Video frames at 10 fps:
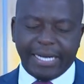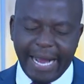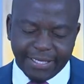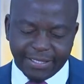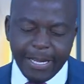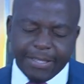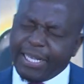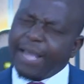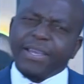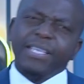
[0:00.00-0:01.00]
Christ.
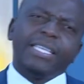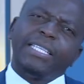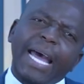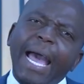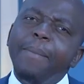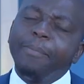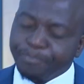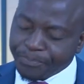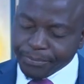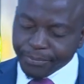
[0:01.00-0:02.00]
Saka there is a time
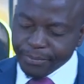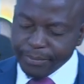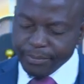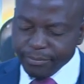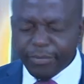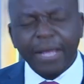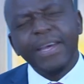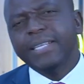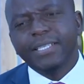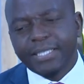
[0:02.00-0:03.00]

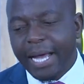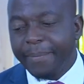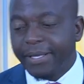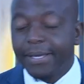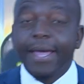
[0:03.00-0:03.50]
that is coming.